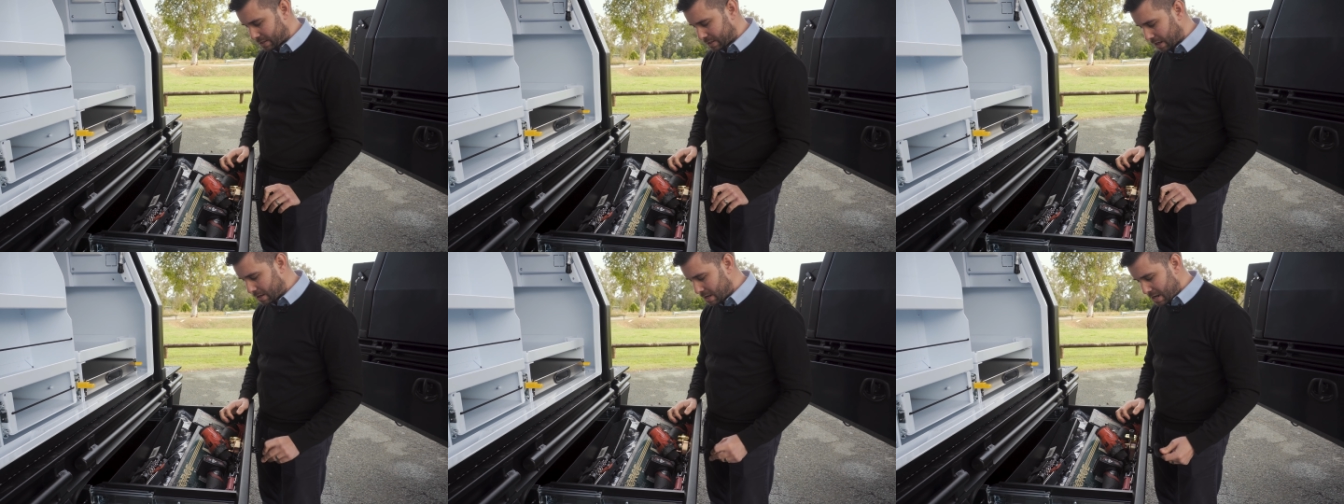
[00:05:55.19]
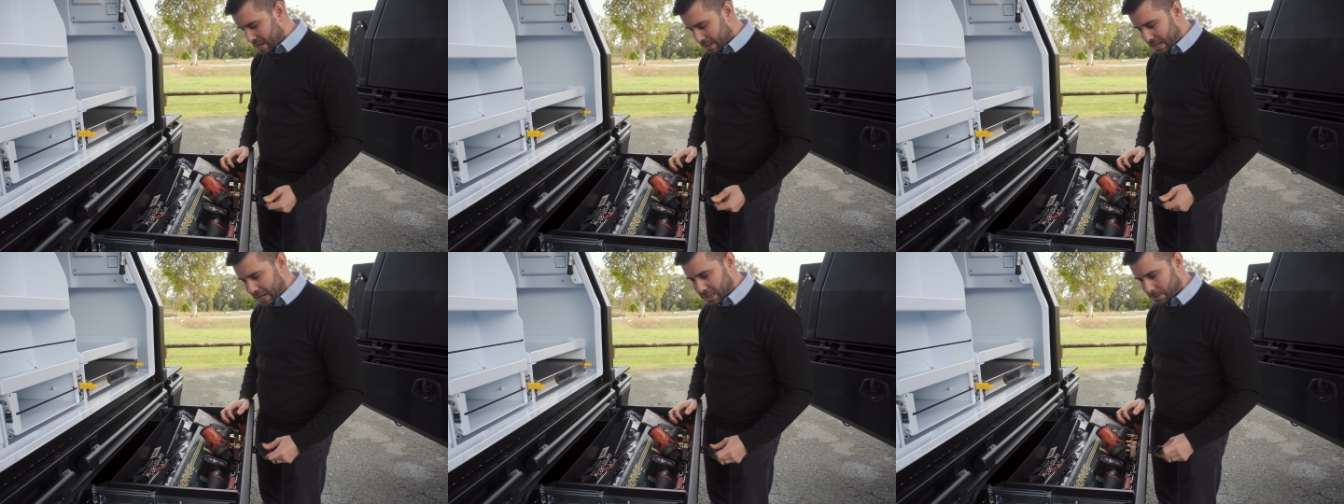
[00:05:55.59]
So
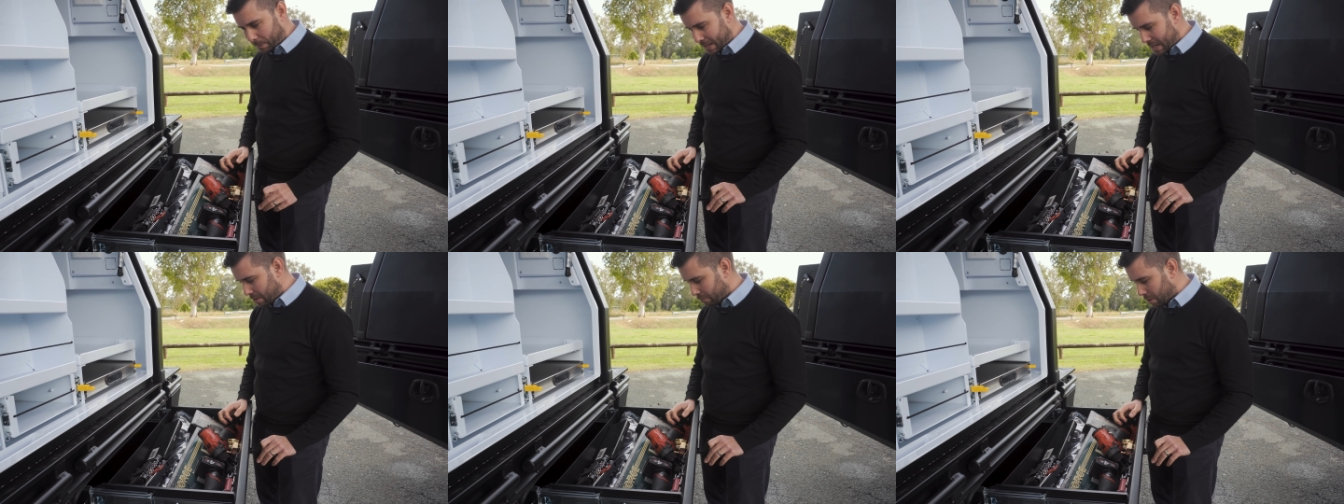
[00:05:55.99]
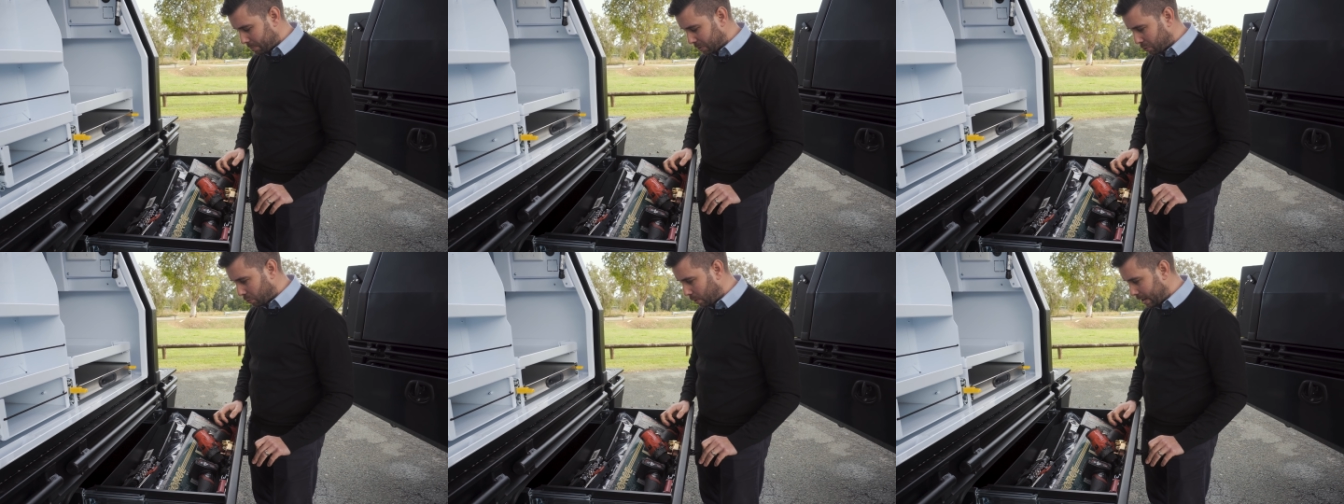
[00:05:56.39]
that's plenty of room.
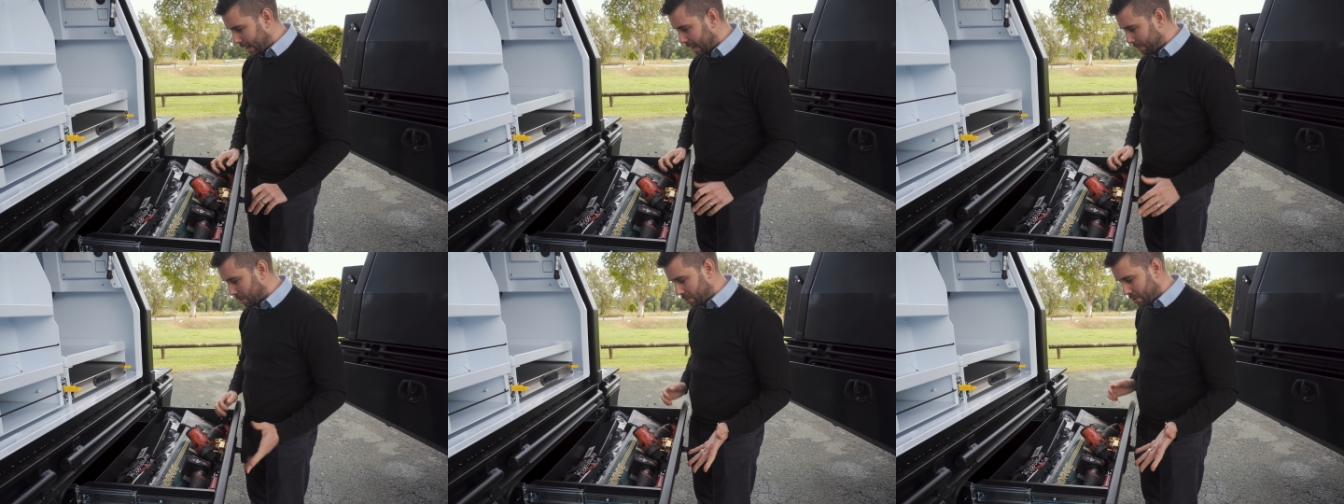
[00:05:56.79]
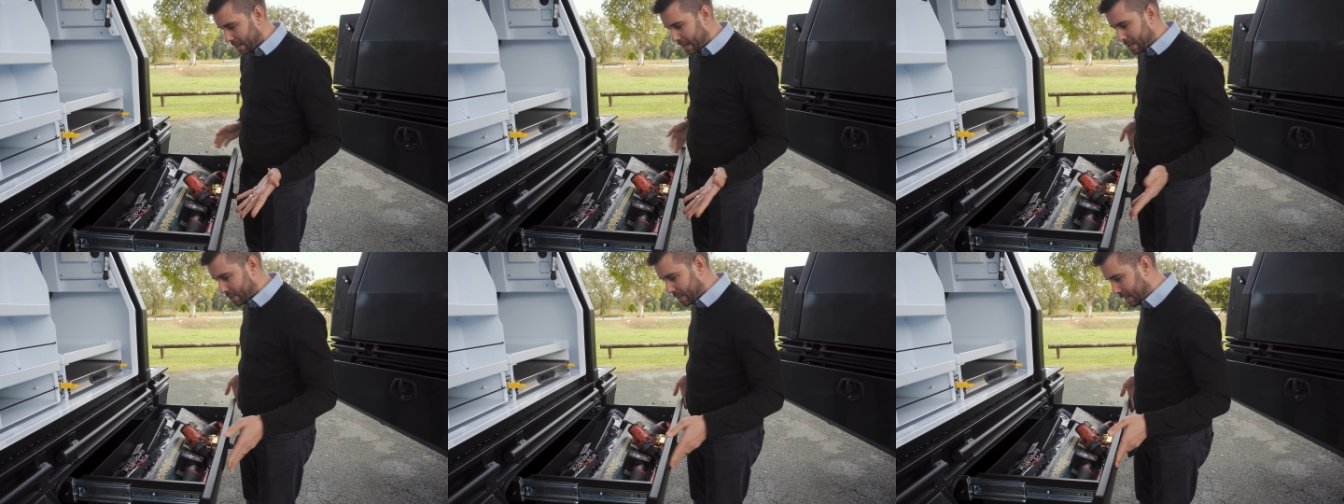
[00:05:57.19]
I'm quite happy with
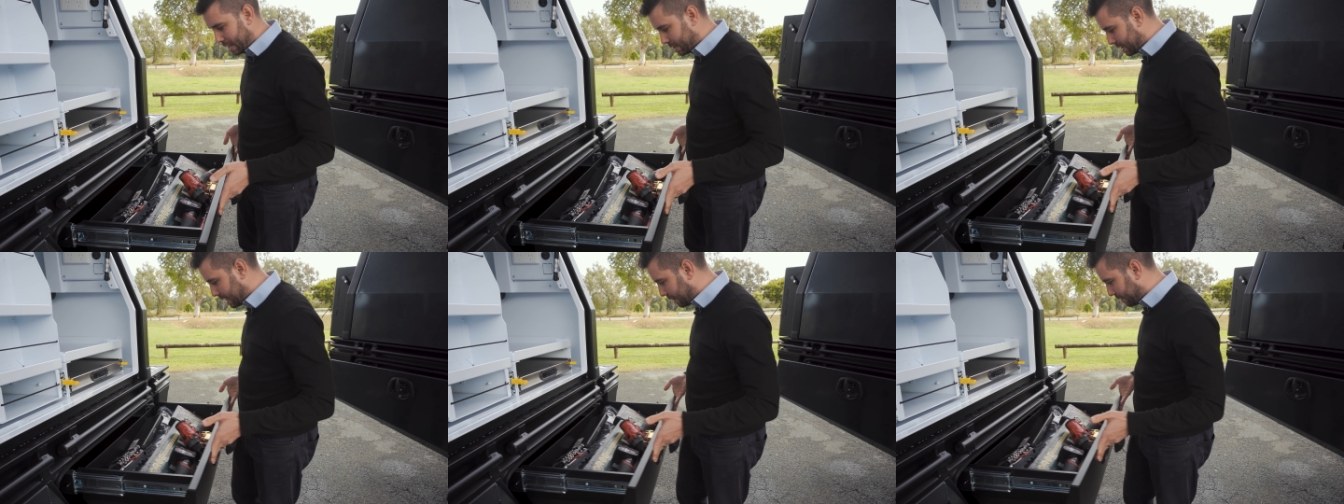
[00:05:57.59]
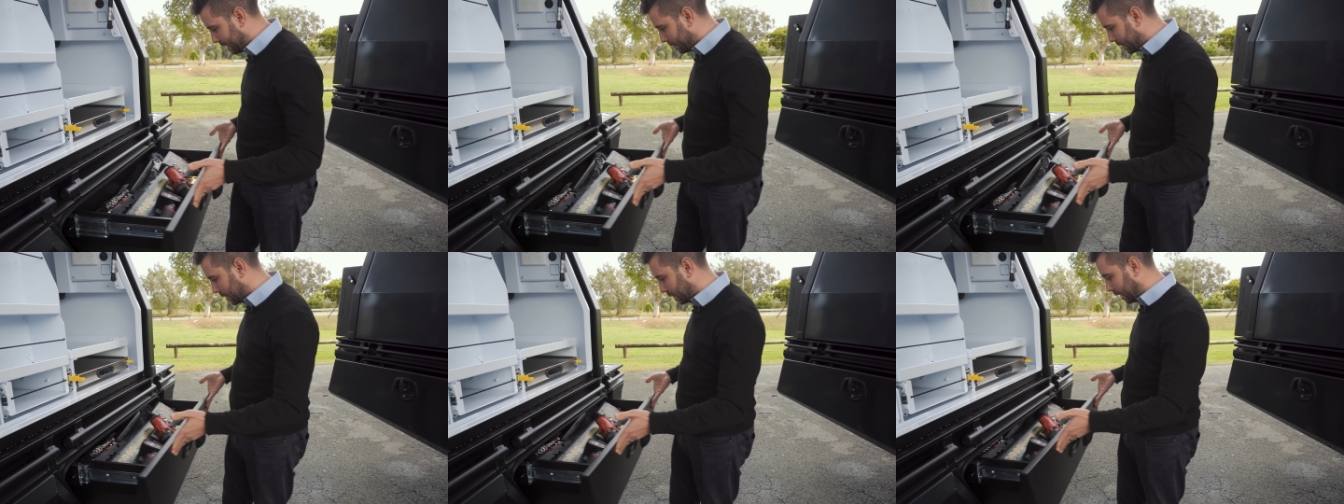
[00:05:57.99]
that. So let's see if
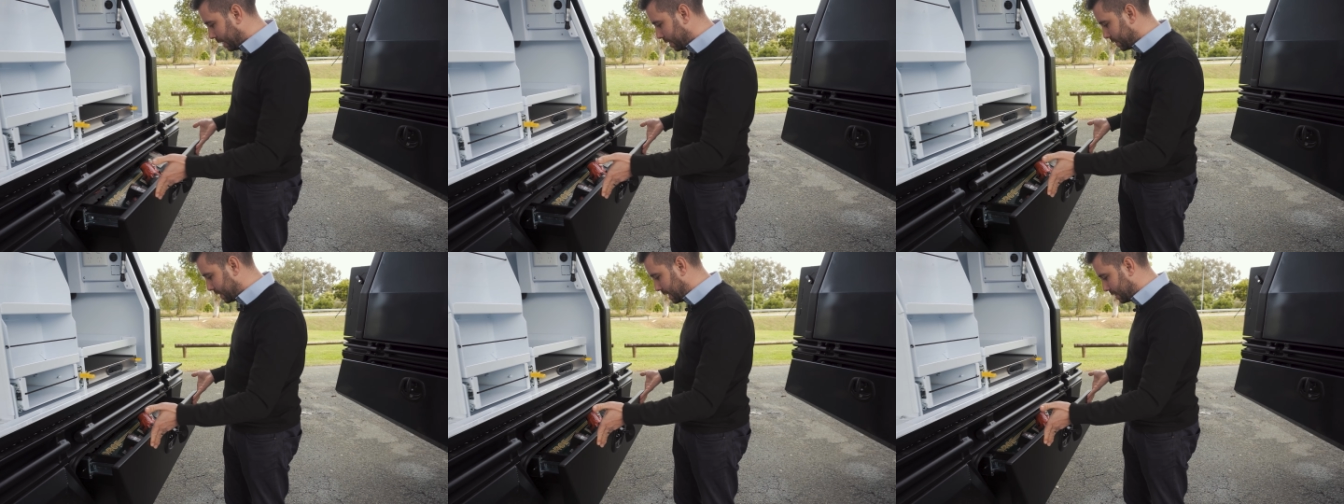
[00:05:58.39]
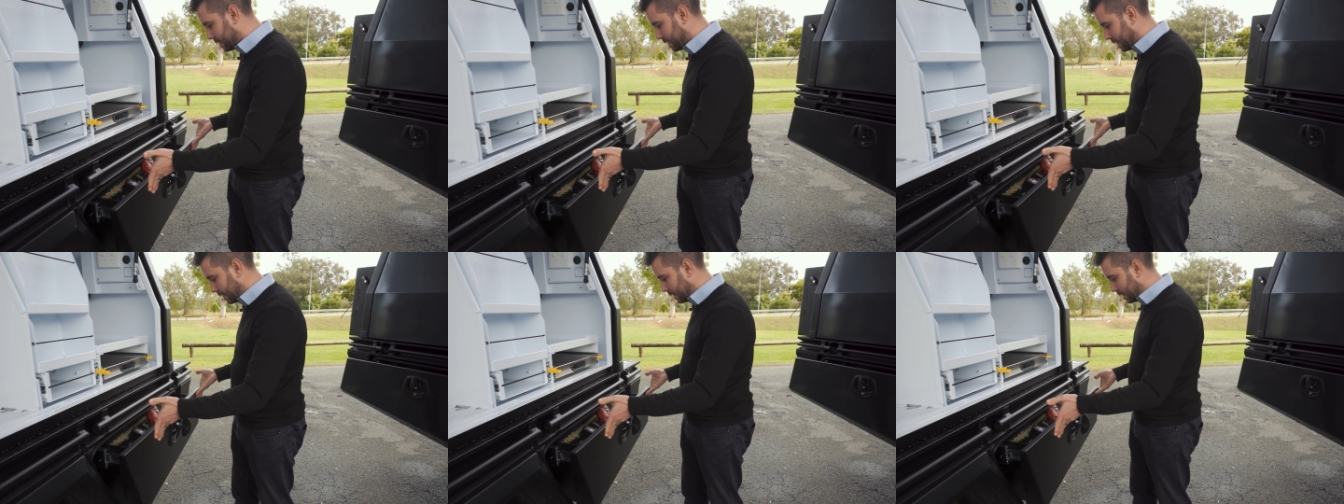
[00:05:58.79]
that one
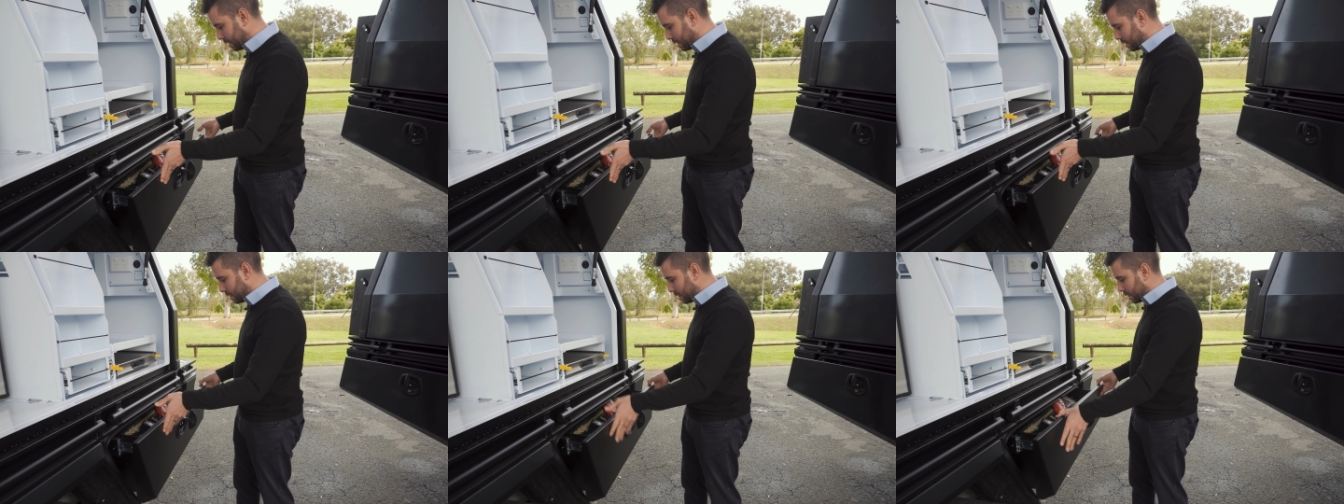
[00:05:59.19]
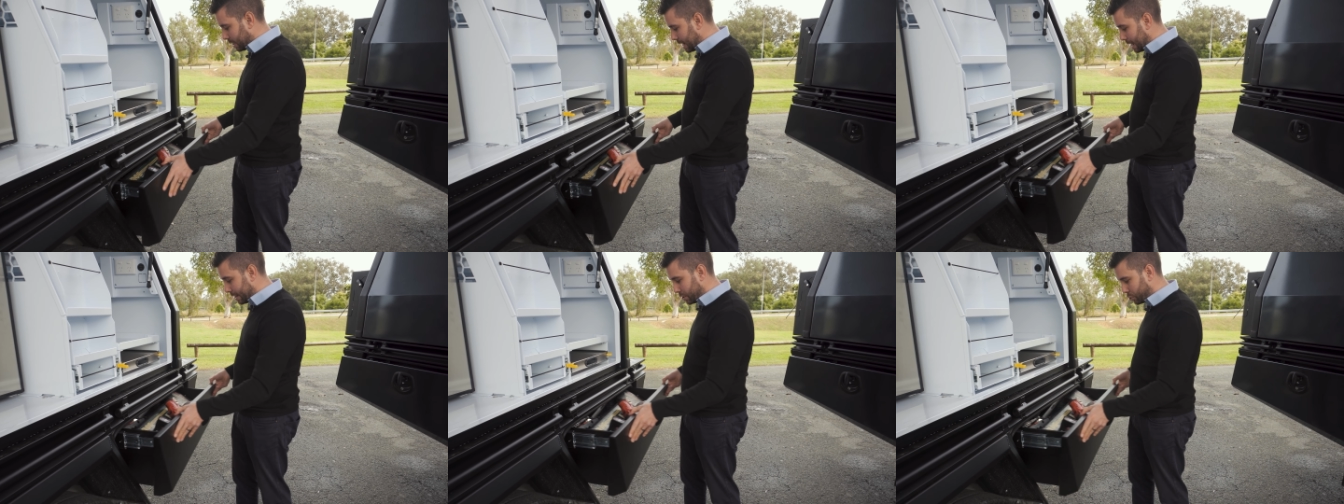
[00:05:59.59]
closes.
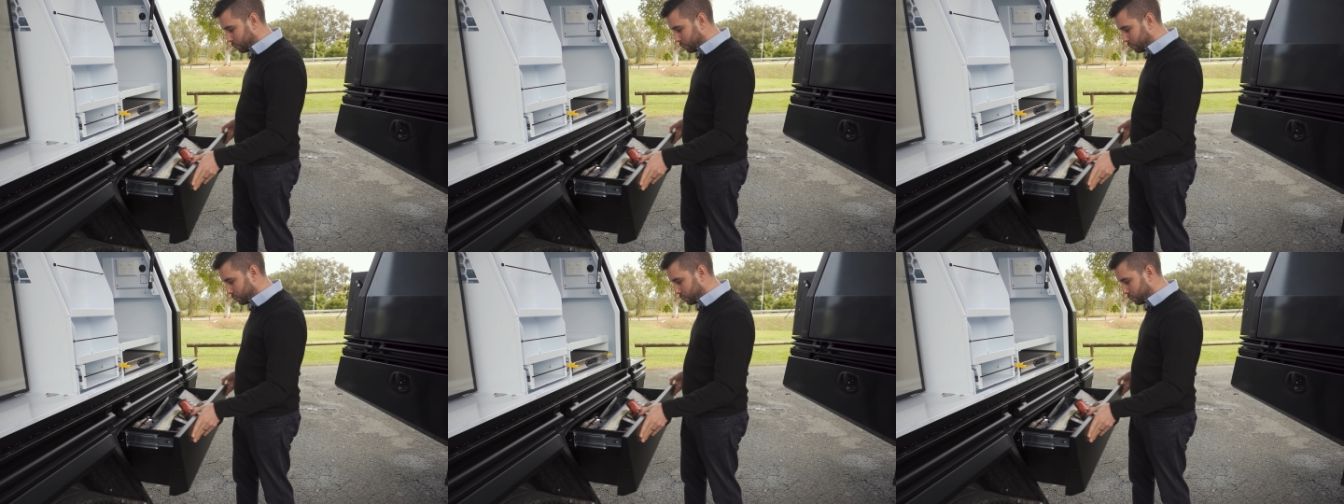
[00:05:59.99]
Now the